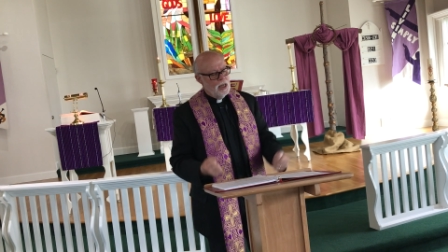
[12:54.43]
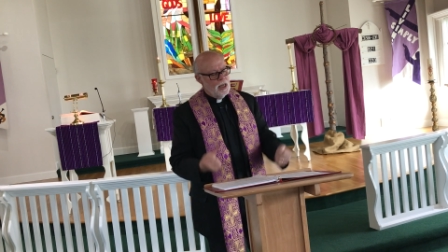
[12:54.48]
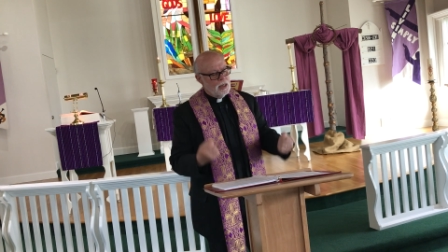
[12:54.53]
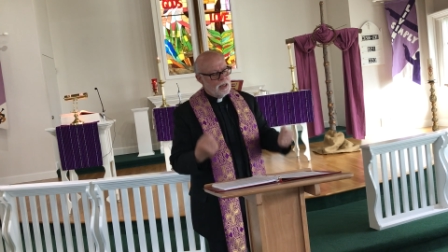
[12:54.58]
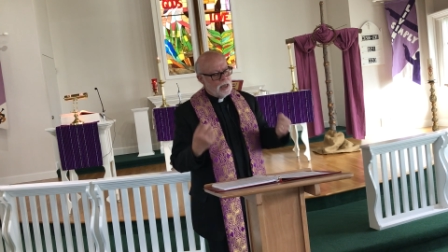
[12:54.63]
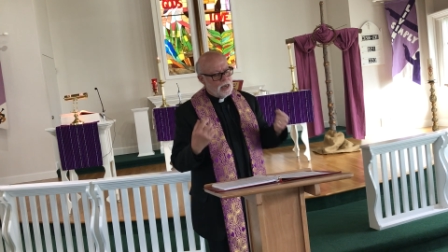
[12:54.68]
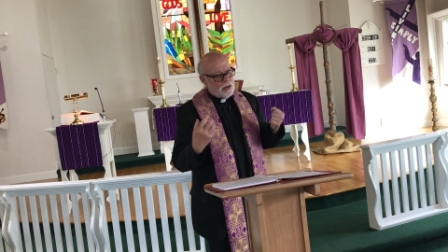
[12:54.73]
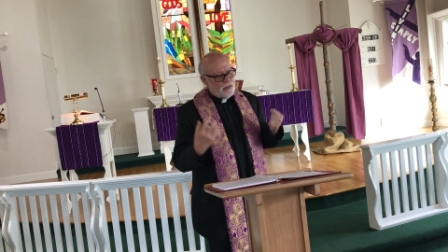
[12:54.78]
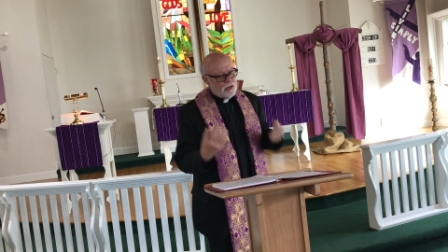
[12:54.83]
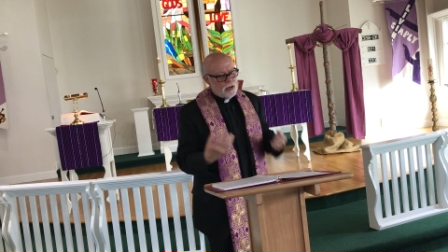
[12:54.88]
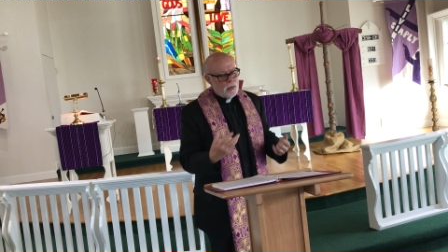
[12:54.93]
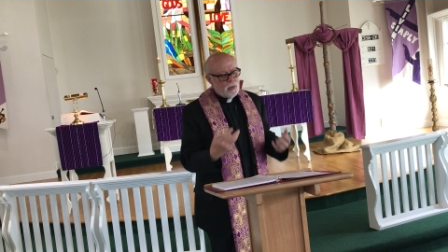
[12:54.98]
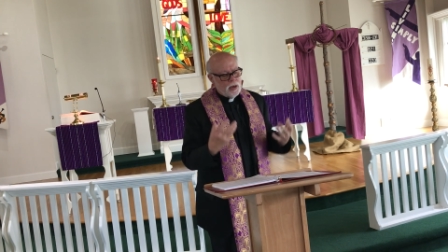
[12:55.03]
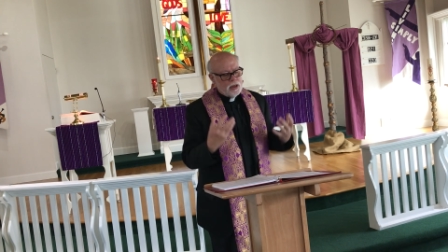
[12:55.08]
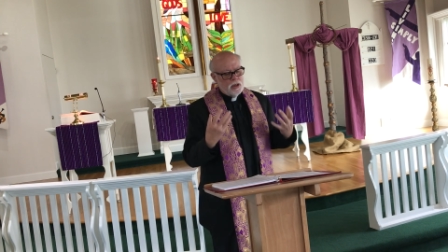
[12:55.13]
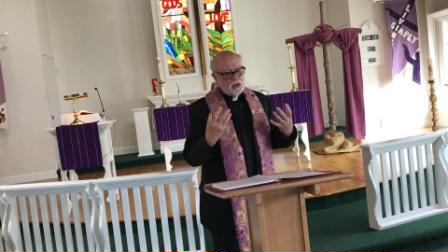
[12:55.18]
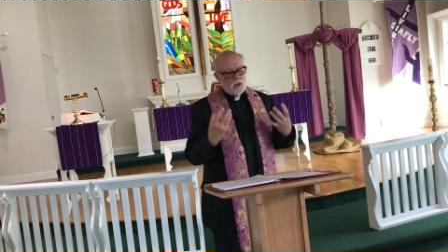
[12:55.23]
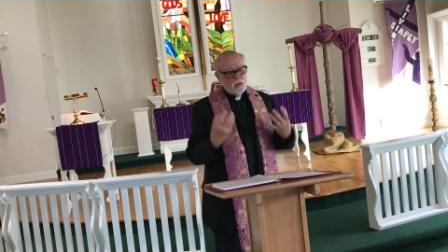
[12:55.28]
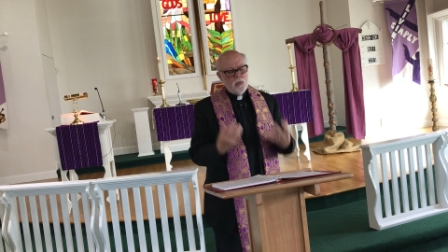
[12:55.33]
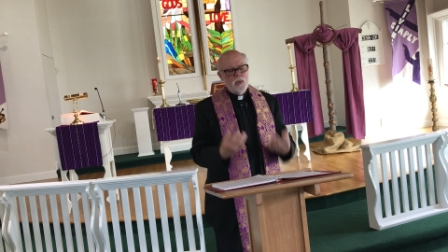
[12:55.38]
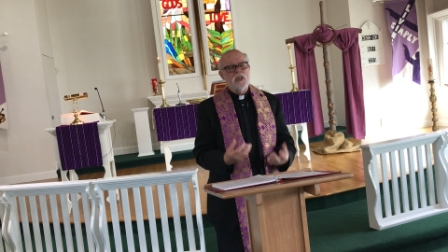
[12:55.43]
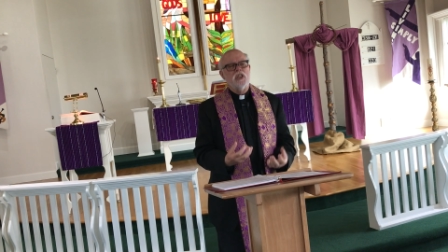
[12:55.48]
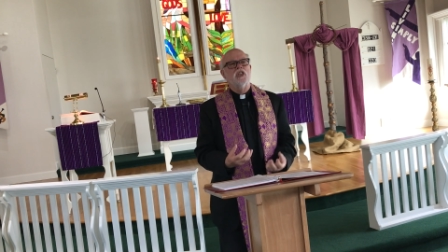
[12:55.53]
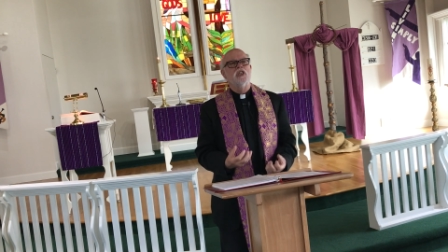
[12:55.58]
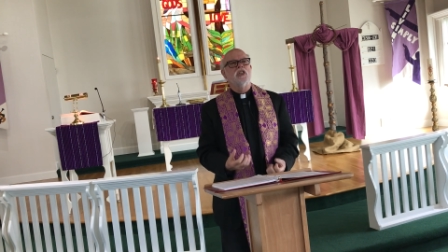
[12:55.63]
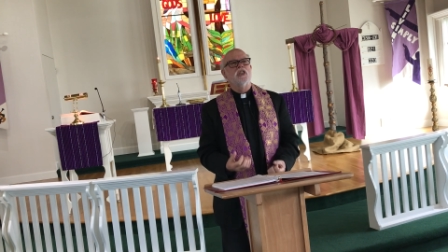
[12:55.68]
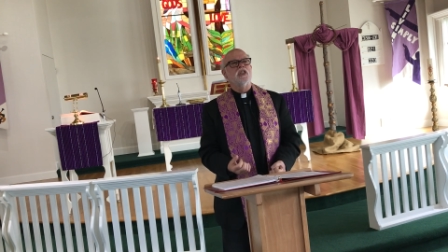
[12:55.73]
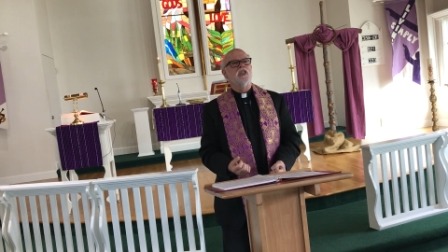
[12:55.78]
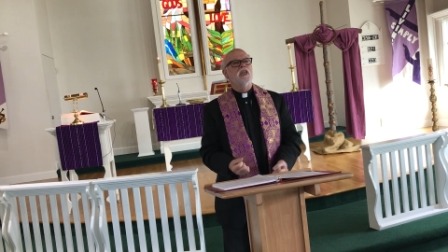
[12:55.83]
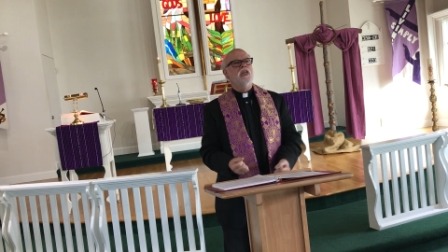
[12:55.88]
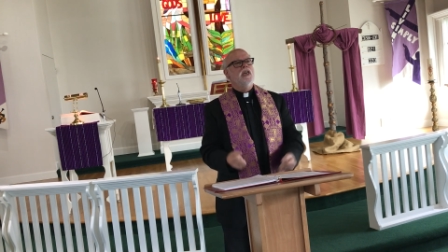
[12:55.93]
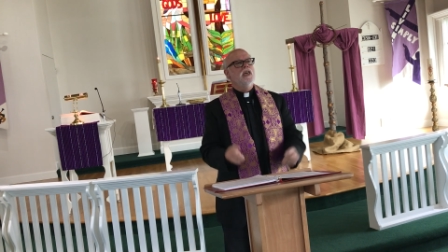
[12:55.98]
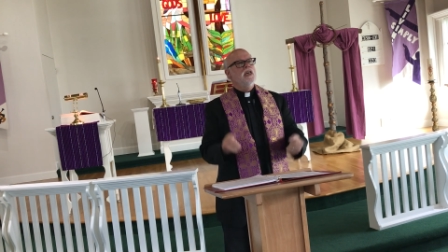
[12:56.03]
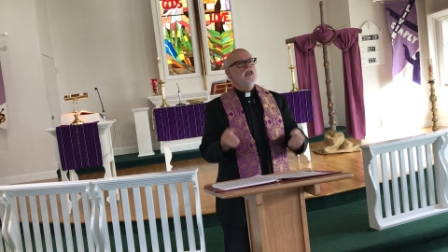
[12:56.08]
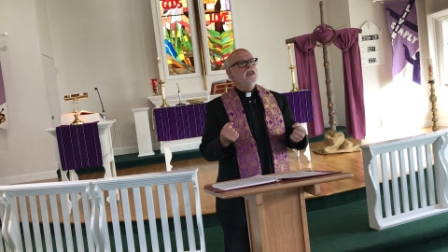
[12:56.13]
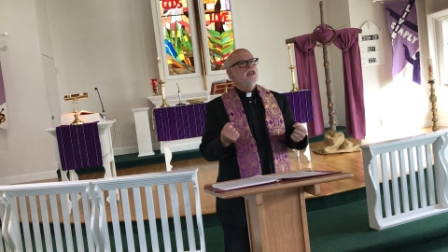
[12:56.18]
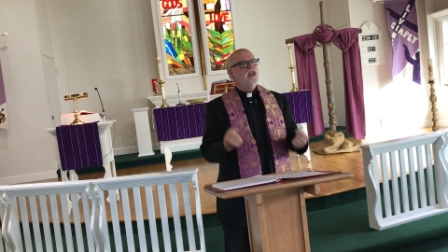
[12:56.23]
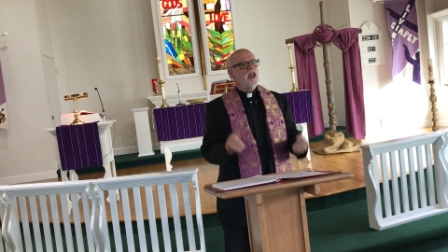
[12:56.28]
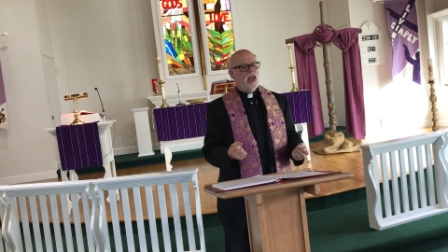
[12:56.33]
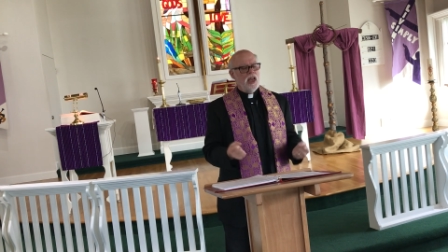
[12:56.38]
Let everyone who wishes
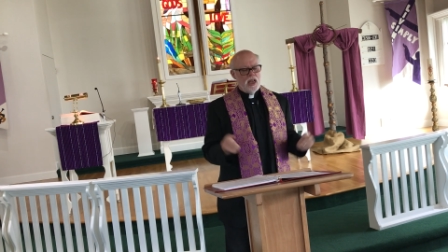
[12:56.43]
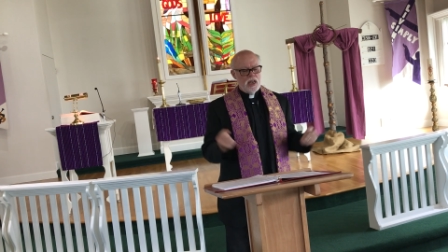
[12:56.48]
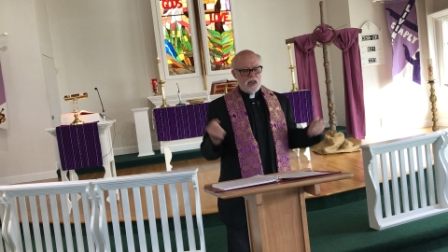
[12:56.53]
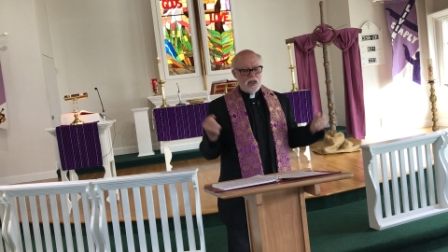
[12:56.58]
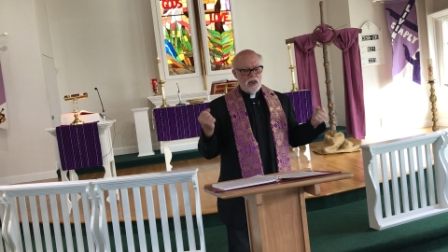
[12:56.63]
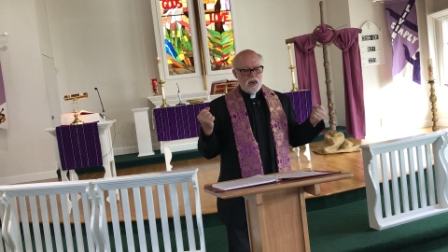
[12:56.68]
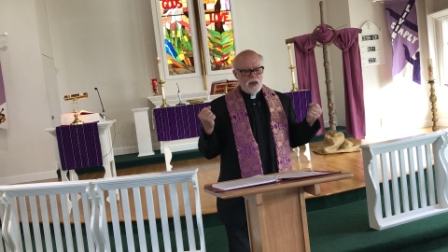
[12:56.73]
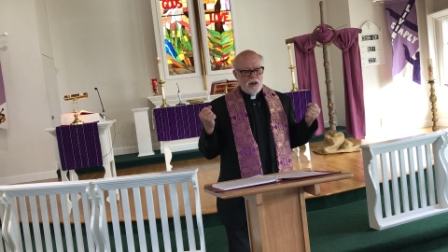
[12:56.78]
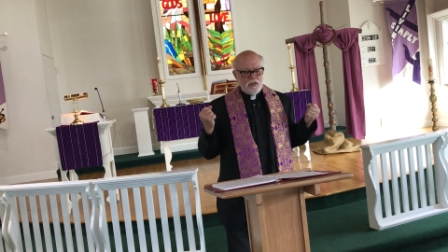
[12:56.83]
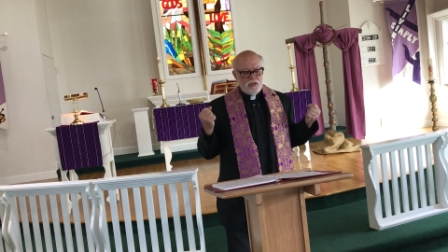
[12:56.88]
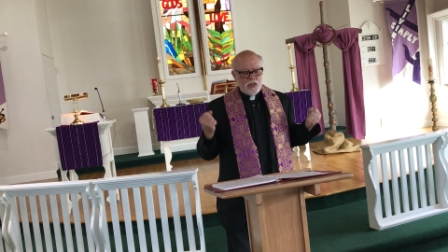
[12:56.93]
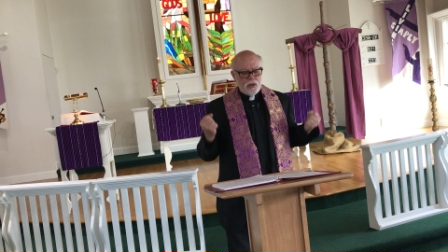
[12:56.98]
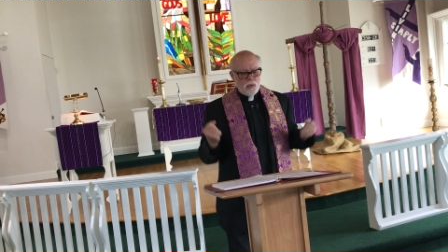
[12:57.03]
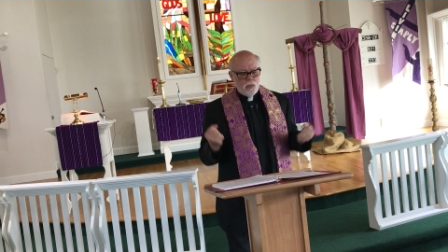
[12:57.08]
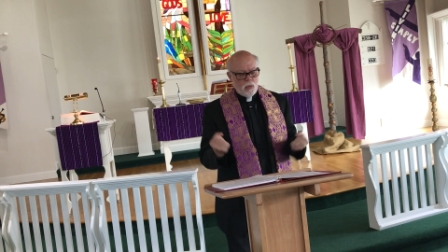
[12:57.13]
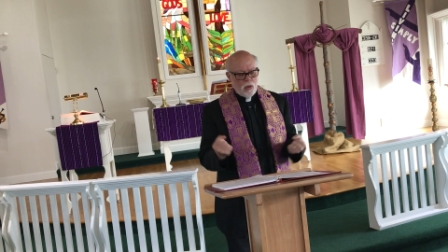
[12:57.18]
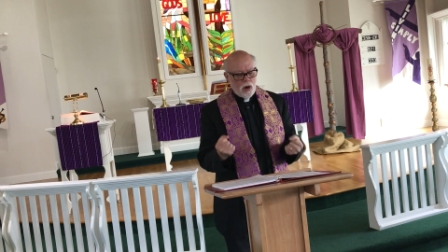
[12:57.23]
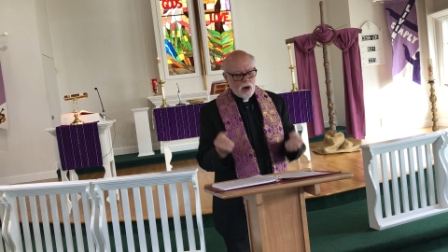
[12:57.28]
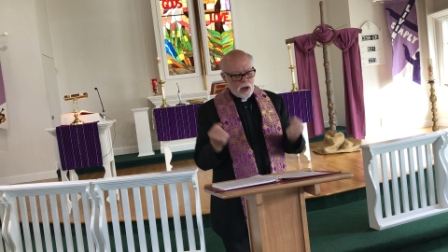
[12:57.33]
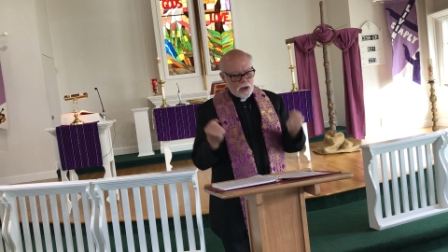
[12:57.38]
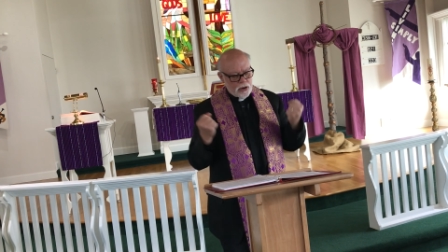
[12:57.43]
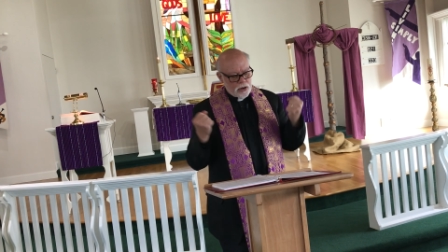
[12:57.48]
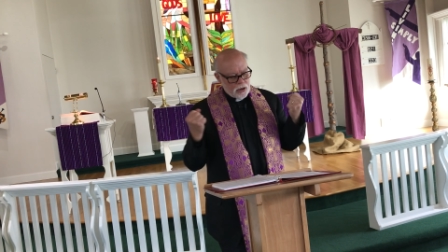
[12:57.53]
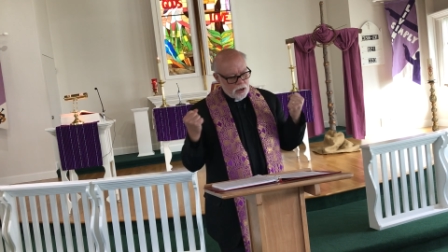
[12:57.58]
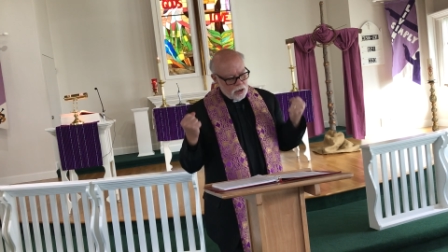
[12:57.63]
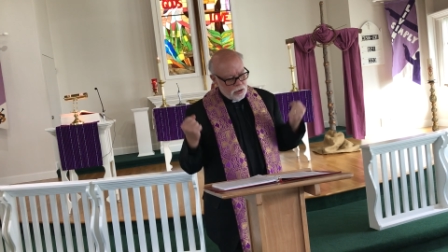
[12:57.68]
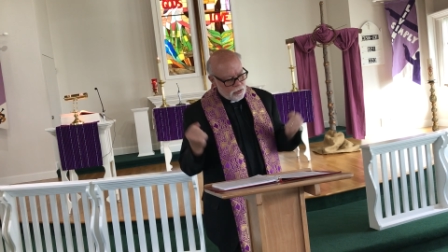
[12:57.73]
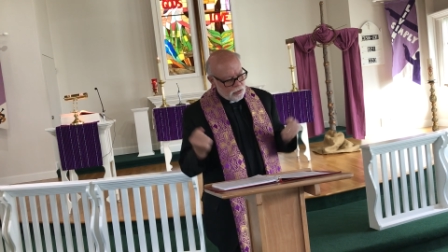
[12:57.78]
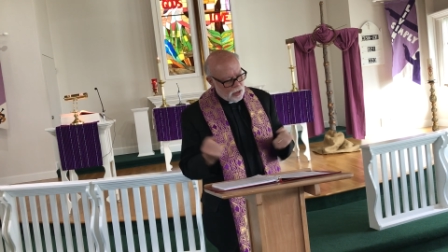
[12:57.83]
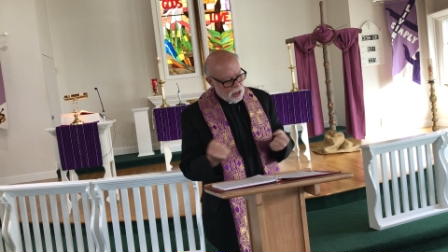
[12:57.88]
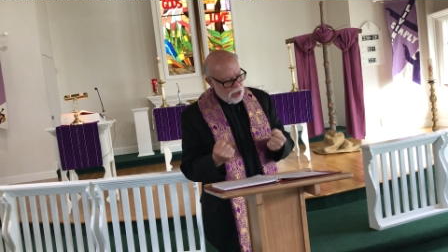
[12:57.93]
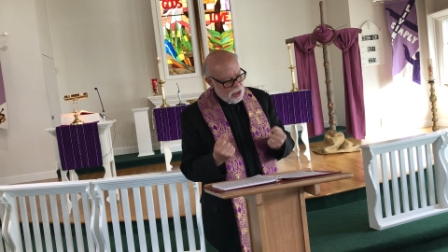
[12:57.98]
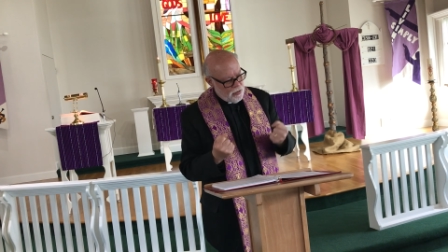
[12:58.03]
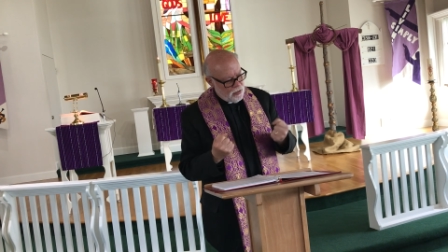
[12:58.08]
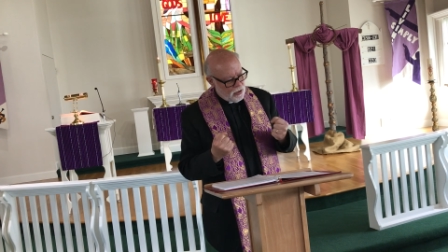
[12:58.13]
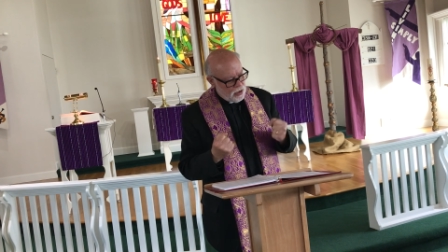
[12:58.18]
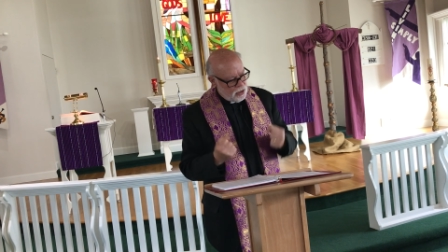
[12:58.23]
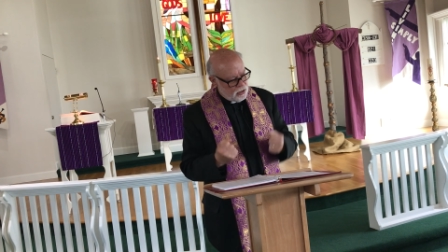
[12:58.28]
take of the water of life